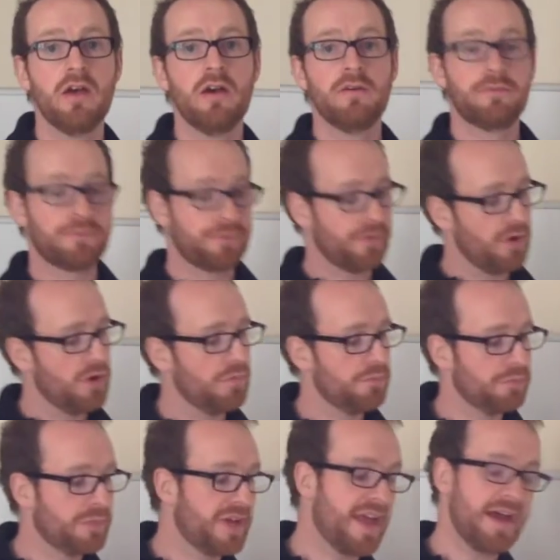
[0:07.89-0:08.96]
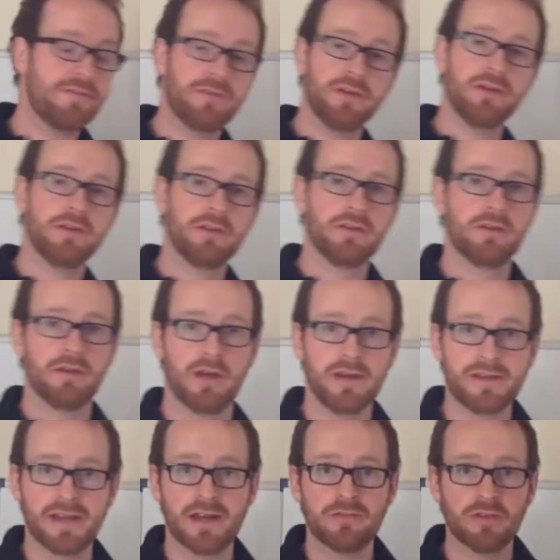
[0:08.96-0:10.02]
from Kevin. Hi
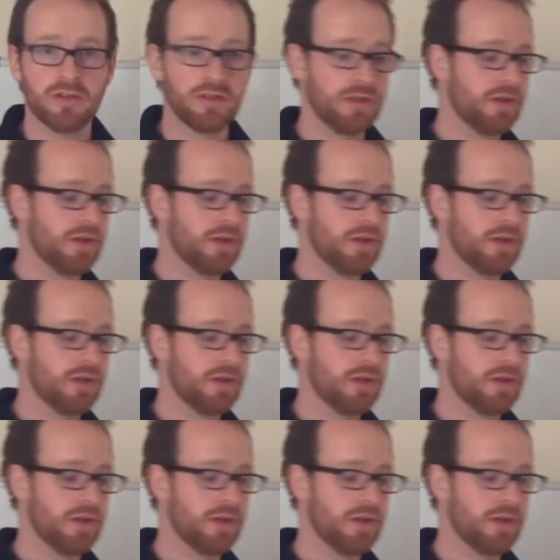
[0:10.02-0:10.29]
Kevin.